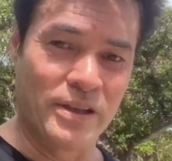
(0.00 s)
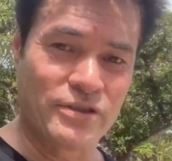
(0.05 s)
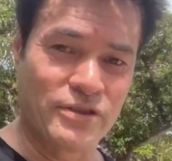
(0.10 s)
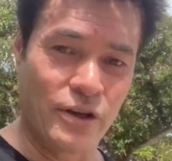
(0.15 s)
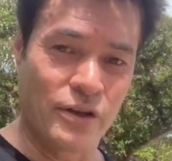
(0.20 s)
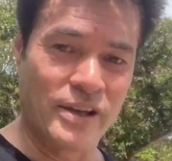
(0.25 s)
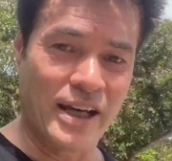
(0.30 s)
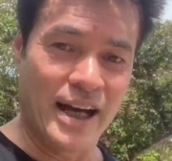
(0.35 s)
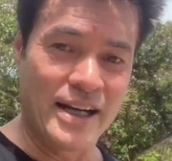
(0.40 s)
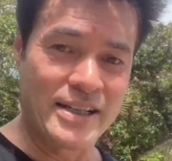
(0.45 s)

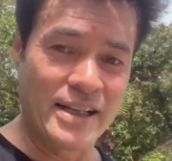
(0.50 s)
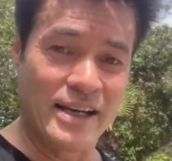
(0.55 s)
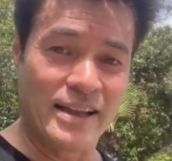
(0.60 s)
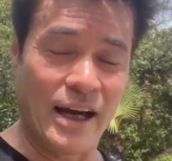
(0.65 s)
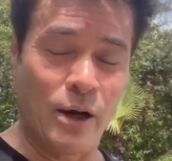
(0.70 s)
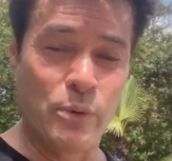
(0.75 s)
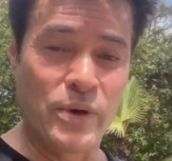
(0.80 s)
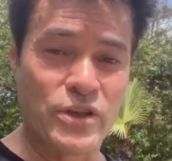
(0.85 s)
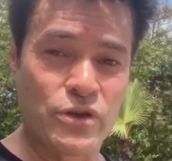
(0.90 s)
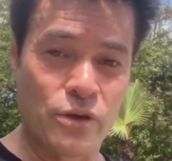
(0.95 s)
So the idea
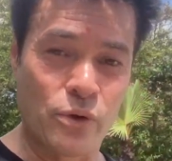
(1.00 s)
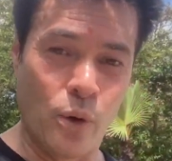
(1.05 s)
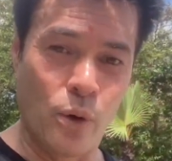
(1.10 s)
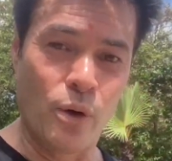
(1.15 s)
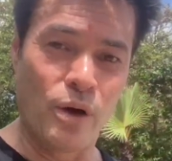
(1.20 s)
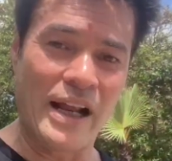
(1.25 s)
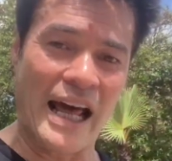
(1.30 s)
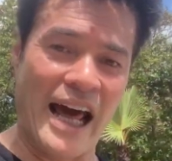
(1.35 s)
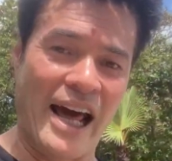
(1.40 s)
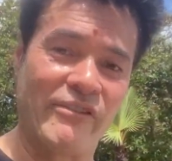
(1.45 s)
that we should
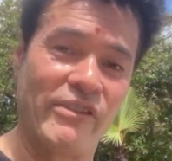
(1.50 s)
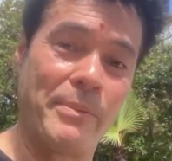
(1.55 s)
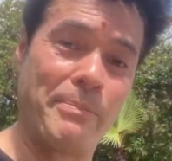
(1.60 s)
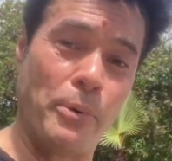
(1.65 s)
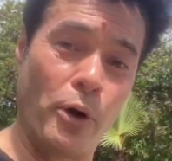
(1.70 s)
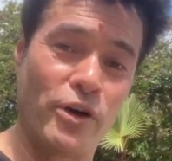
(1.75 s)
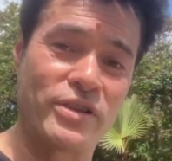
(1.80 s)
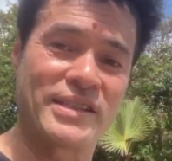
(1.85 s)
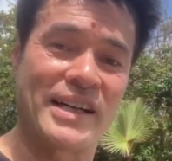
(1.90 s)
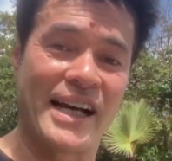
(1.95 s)
all have a
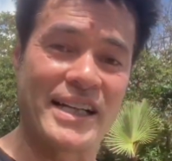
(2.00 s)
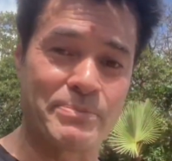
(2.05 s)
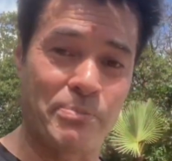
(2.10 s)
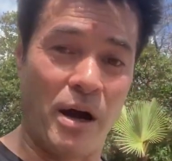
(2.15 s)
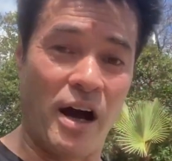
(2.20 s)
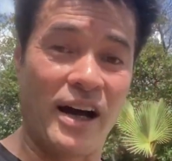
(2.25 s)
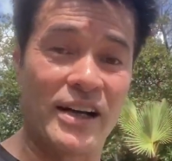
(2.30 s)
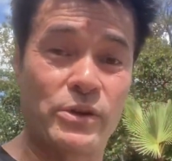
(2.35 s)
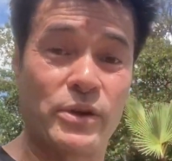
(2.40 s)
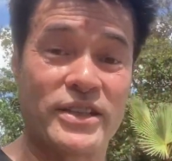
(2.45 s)
personalized
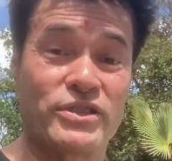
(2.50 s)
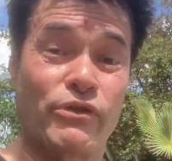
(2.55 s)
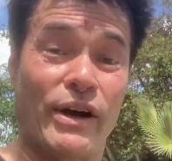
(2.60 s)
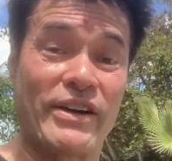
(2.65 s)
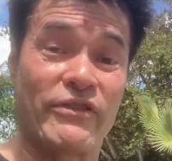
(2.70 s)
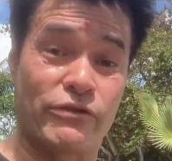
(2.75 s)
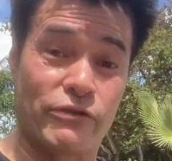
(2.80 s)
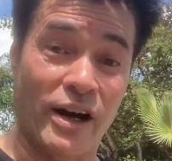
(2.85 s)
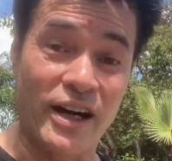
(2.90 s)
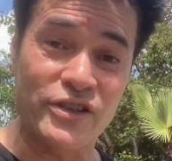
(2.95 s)
path that's right
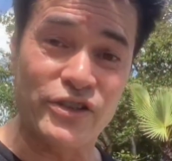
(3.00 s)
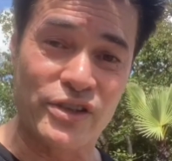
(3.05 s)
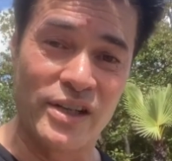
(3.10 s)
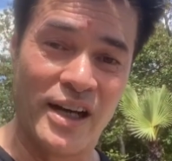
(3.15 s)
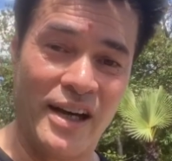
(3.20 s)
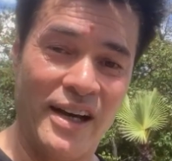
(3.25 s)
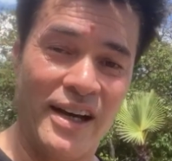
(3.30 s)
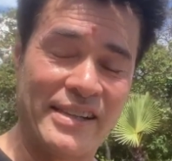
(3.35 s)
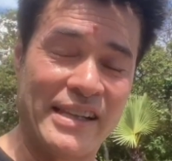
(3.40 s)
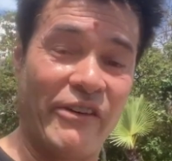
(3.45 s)
for us,
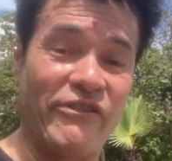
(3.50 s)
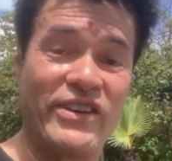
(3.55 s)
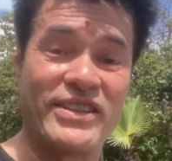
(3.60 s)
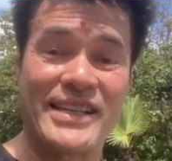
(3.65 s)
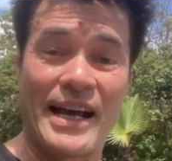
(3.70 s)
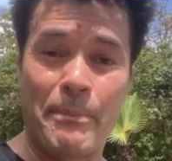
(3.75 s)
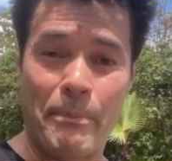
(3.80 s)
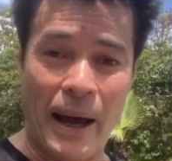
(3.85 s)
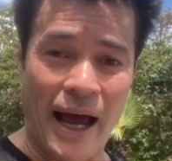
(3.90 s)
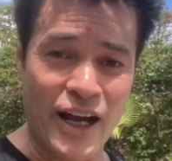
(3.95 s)
that fits
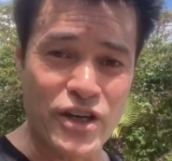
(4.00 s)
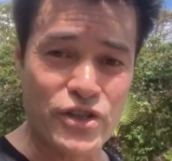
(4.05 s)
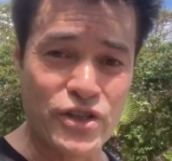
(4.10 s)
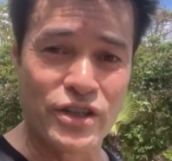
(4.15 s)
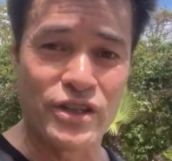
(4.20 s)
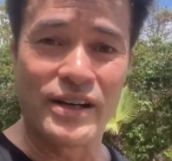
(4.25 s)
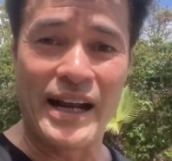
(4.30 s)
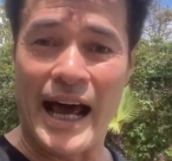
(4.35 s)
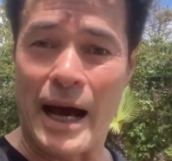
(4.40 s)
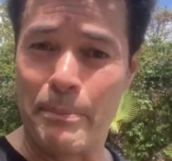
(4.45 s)
our
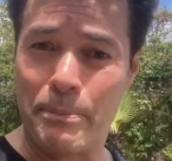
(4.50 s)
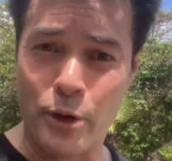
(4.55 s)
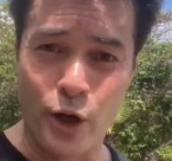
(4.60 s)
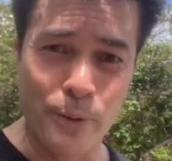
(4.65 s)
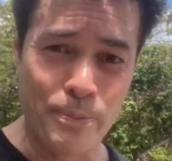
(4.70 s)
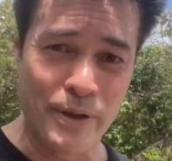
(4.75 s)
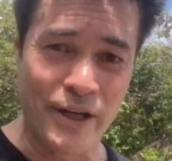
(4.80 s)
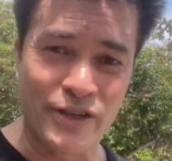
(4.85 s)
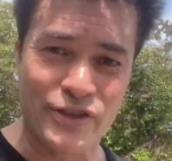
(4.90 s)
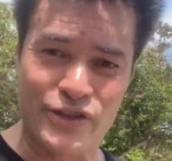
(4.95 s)
passion, our
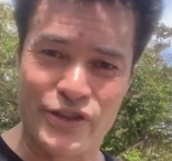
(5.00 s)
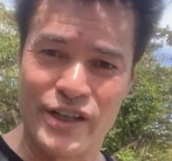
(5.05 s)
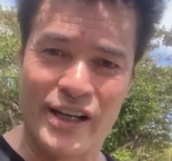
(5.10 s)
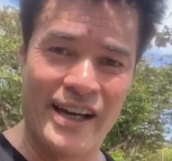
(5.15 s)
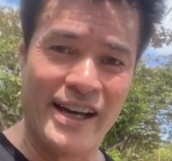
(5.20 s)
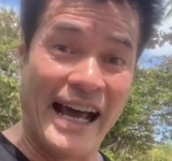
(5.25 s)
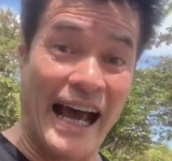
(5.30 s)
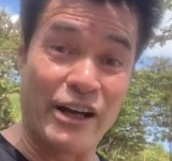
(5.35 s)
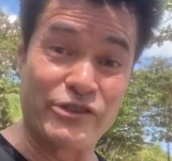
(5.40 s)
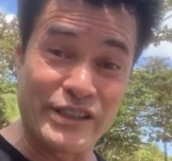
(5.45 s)
purpose,
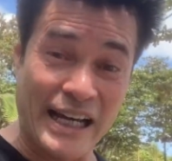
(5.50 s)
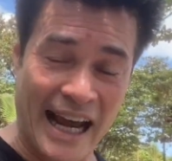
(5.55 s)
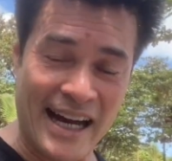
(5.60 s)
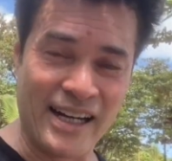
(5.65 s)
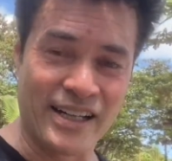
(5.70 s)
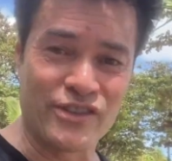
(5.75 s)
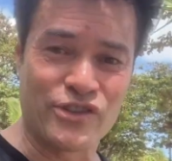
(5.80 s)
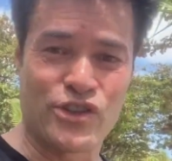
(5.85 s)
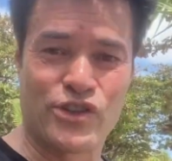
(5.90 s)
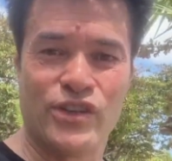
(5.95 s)
our
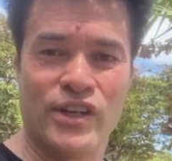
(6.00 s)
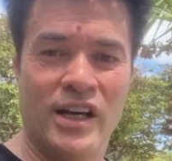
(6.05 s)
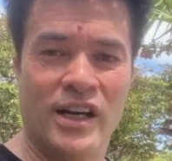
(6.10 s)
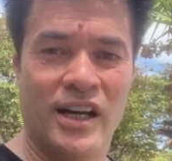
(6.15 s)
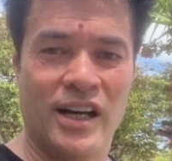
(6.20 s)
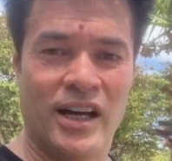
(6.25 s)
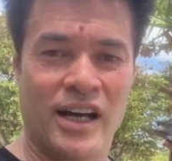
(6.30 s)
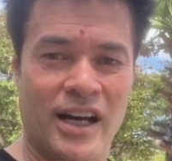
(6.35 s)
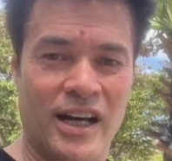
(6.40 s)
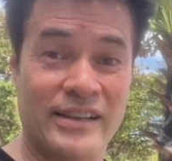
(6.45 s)
talents,
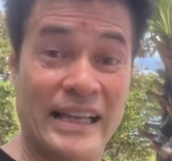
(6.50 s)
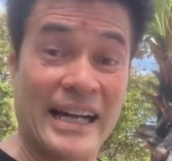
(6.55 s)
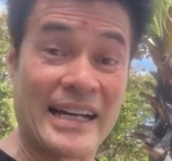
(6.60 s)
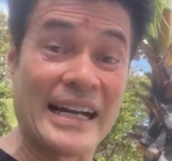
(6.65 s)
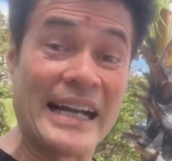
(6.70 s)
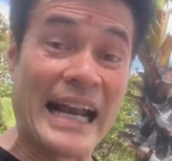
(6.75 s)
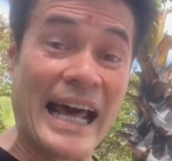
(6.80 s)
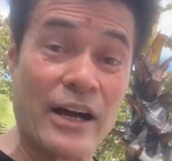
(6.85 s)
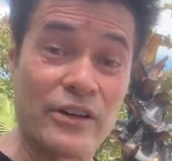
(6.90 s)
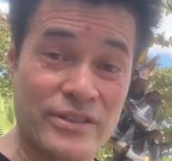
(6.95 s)
uh, that
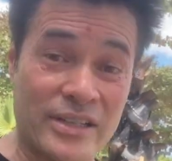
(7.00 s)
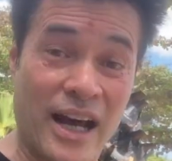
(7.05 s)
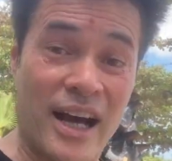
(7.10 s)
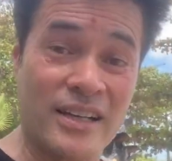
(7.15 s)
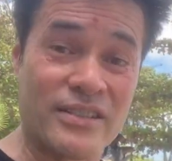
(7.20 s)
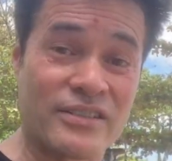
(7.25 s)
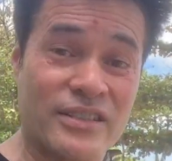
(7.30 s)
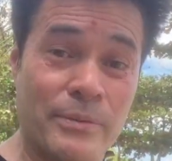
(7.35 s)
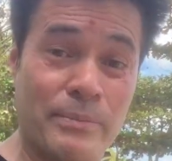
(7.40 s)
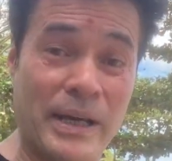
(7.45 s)
allows
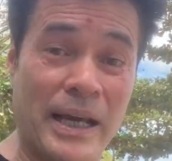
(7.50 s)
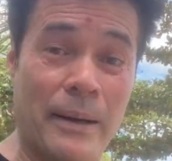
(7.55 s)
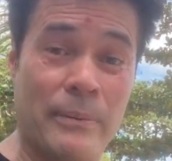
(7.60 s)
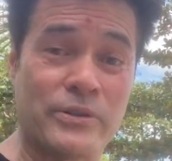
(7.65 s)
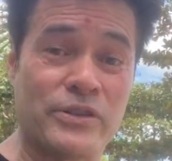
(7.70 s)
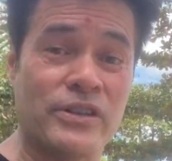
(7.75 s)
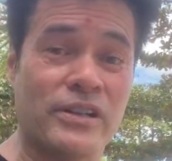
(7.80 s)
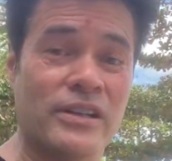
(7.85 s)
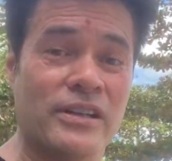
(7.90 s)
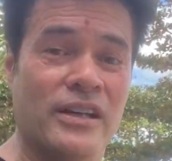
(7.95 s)
us to be able
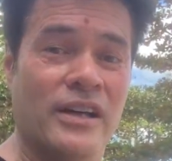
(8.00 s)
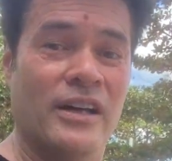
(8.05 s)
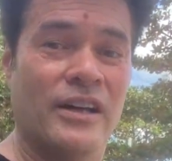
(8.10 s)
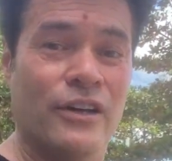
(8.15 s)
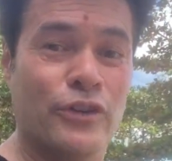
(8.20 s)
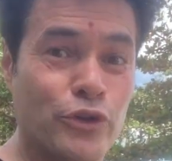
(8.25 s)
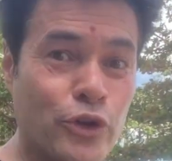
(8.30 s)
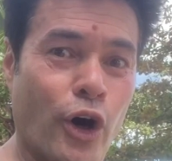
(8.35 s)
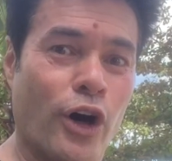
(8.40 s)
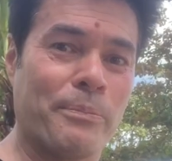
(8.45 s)
to
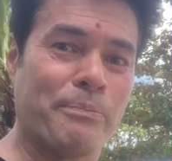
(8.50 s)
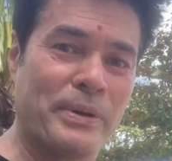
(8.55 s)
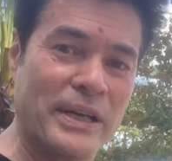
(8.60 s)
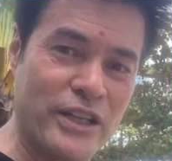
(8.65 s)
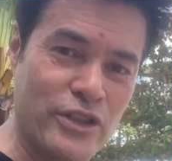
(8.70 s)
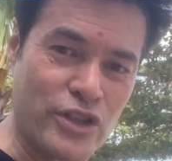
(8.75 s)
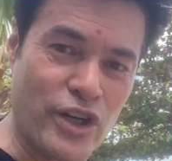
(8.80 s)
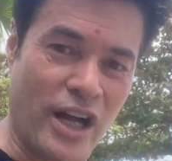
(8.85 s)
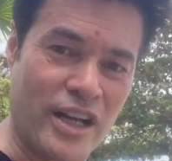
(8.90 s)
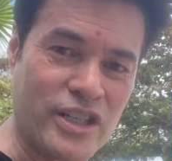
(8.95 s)
not be
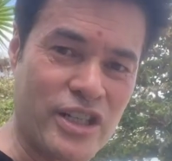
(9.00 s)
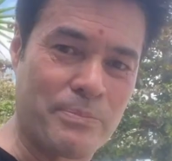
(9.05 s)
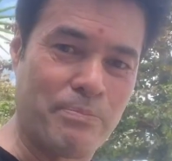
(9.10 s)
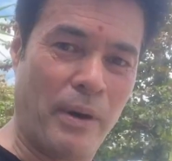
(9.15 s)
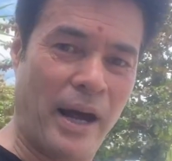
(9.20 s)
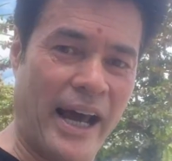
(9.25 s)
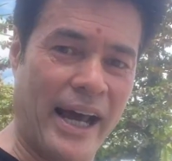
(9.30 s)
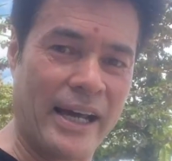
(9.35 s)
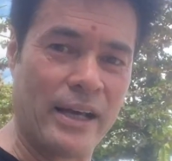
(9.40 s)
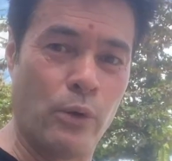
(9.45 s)
judged
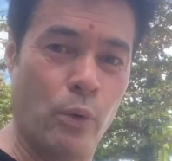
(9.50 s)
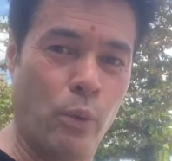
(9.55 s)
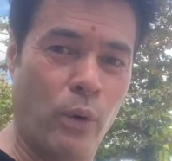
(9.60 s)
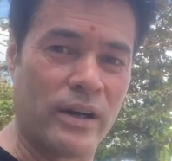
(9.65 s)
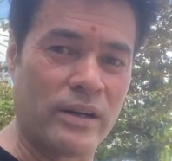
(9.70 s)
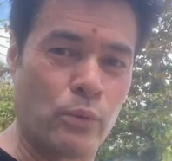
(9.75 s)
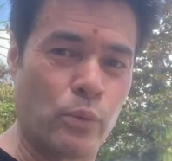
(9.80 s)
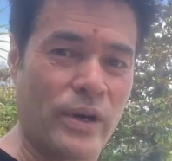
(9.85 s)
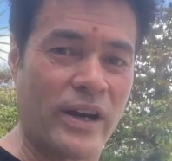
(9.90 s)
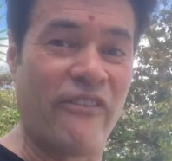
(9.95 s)
by
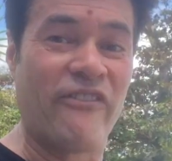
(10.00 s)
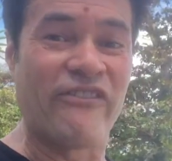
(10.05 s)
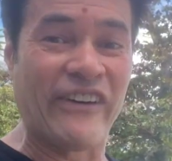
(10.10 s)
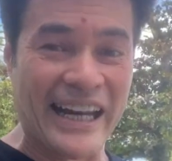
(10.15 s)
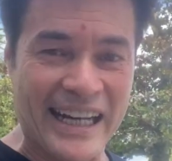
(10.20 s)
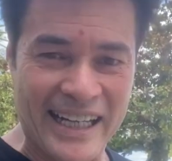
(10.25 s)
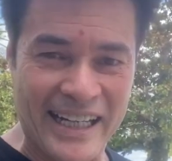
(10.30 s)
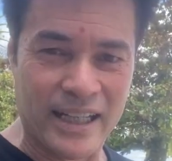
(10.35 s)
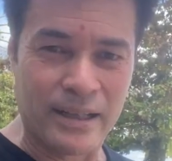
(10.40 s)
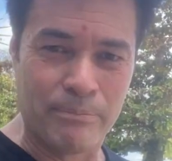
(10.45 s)
what we're
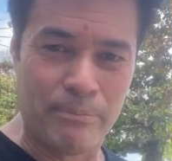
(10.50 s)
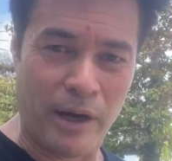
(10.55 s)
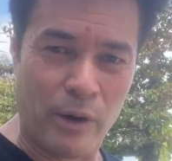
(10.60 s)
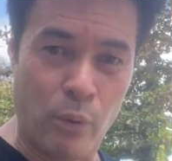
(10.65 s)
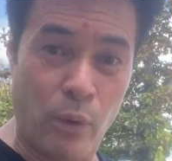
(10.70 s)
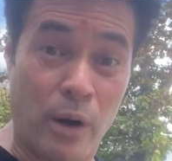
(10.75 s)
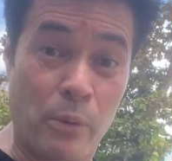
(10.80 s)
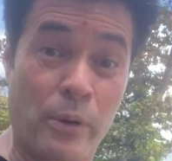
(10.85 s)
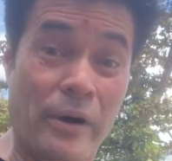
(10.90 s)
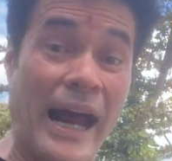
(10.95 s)
failing, but
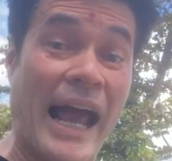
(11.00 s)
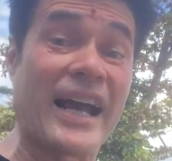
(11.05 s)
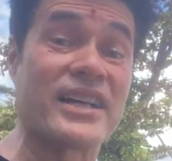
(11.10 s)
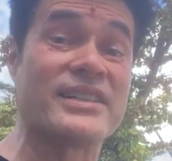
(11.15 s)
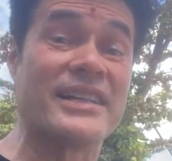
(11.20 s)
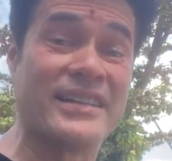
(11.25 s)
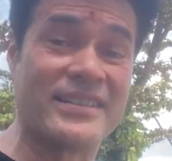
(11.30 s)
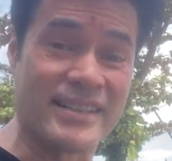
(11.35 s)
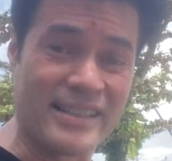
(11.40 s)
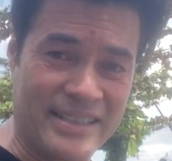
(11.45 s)
what we're
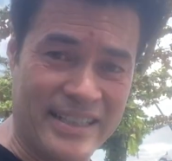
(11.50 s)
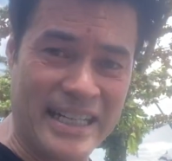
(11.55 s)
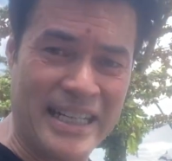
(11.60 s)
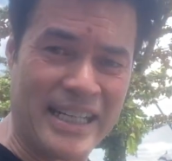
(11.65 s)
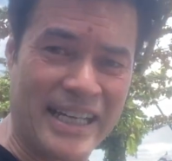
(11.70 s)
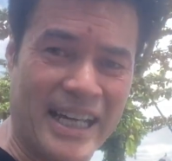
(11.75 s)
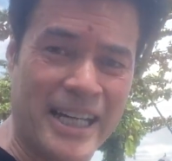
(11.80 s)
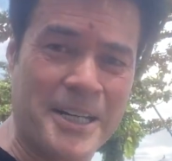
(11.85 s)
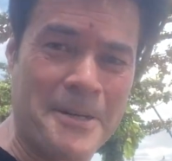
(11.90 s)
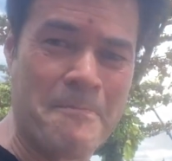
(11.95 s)
actually
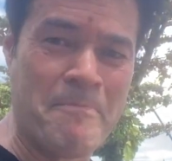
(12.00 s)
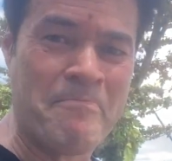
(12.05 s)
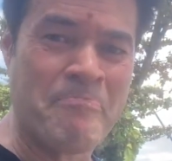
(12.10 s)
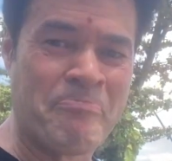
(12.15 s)
succeeding in.